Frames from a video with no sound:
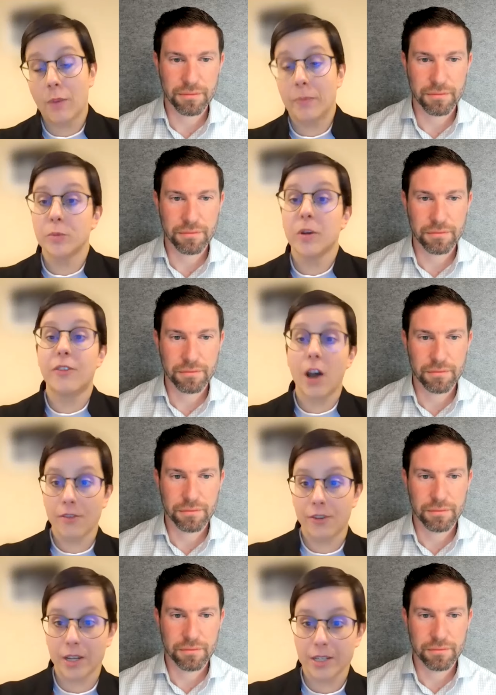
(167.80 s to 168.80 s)
Speaker 1: happened to be a
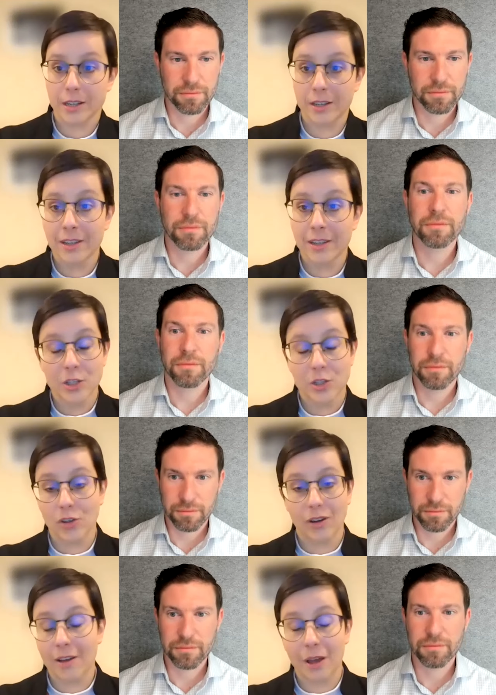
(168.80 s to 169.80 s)
firefighter.
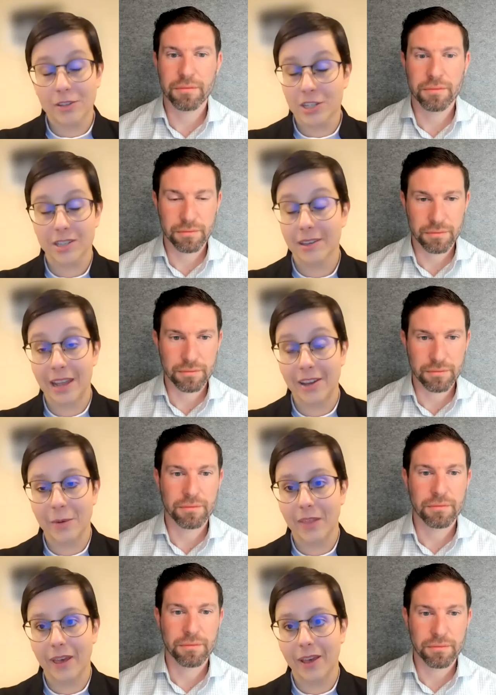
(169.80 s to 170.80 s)
So I just learned
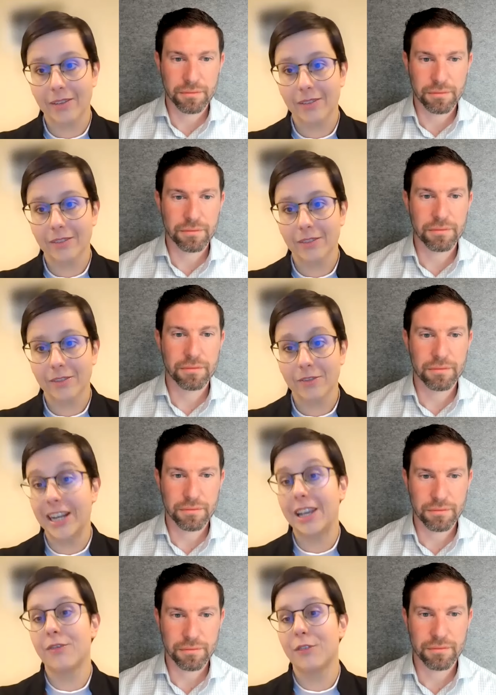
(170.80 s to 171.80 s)
about that
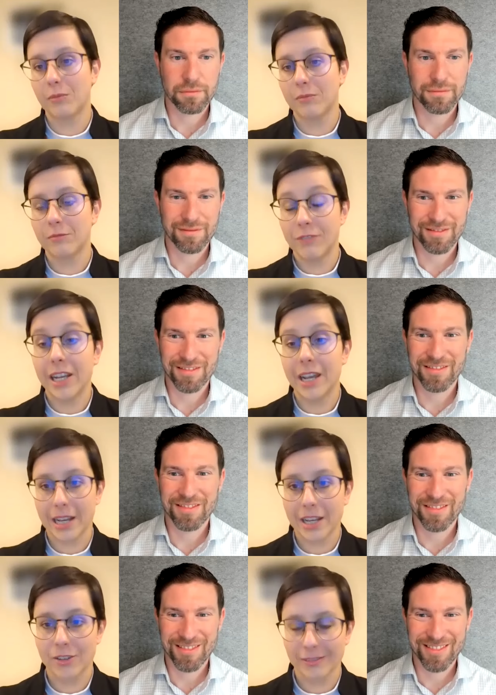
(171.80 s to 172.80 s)
really from really
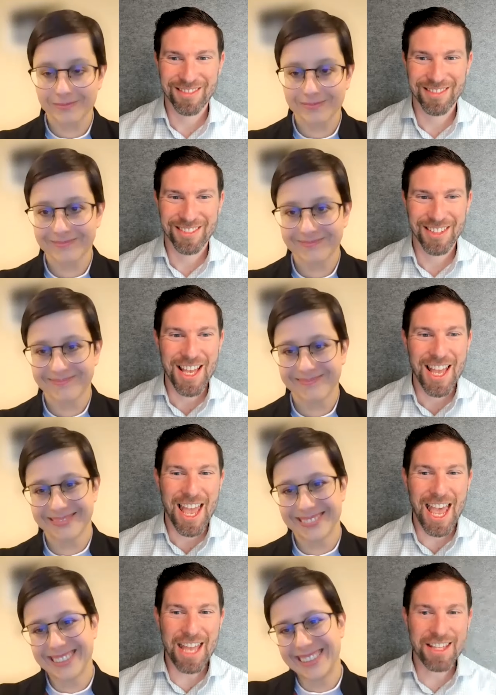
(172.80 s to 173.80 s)
early on.
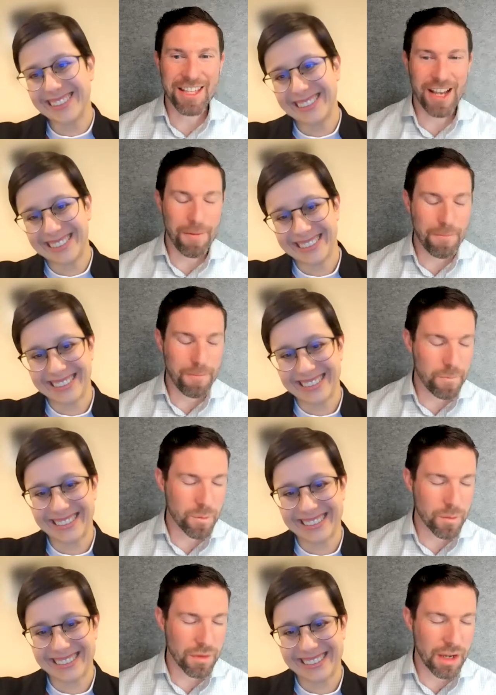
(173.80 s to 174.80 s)
Speaker 2: And I'm
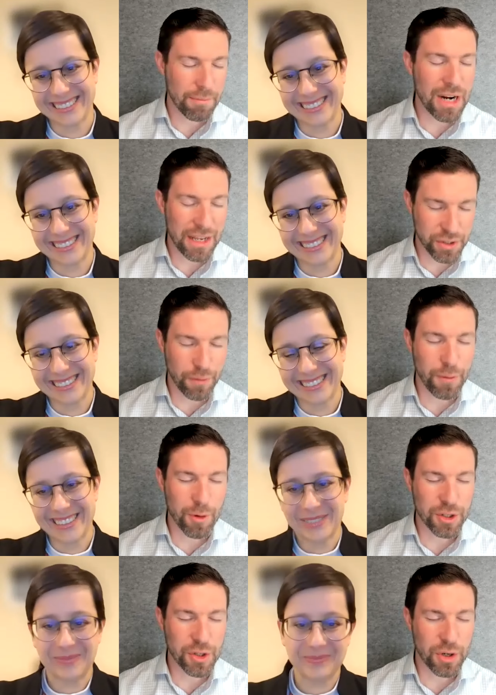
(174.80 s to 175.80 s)
going to ask you a few
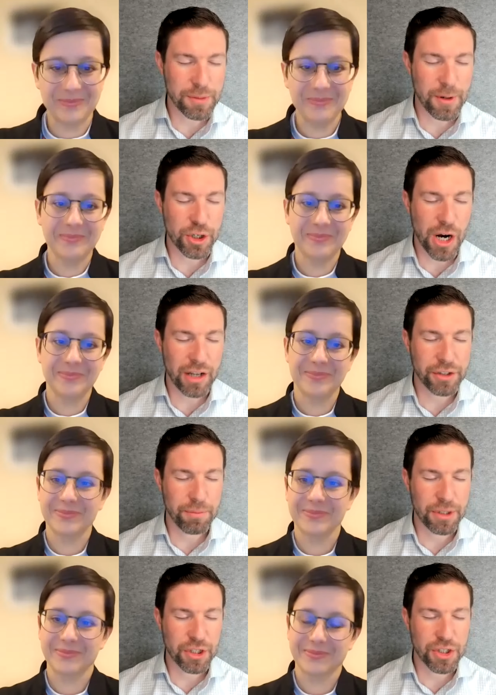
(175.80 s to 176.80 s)
more stories about your
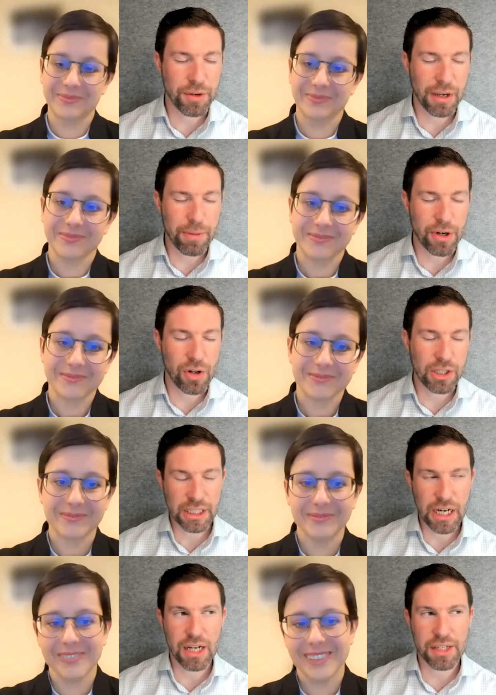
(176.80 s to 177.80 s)
childhood, but just to like put it all
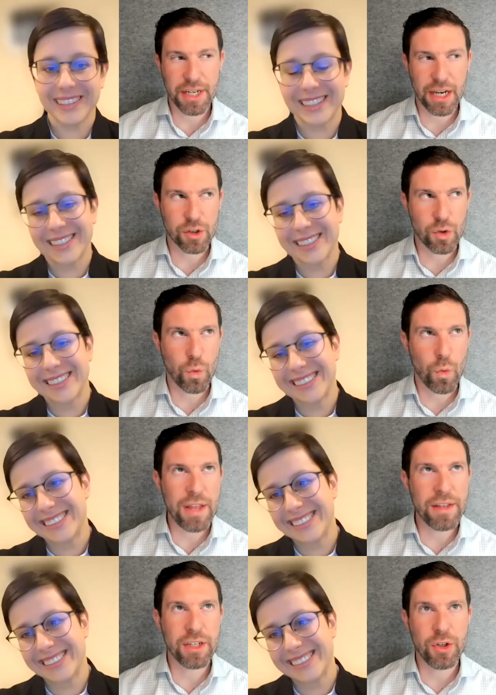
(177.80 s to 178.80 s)
in context,
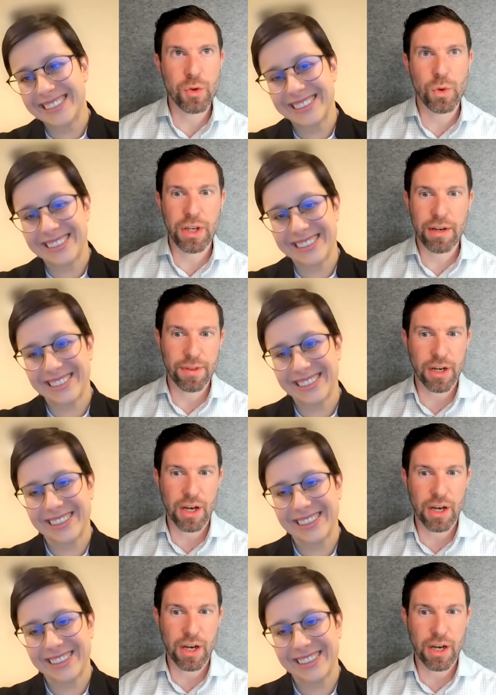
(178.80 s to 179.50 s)
when did you leave the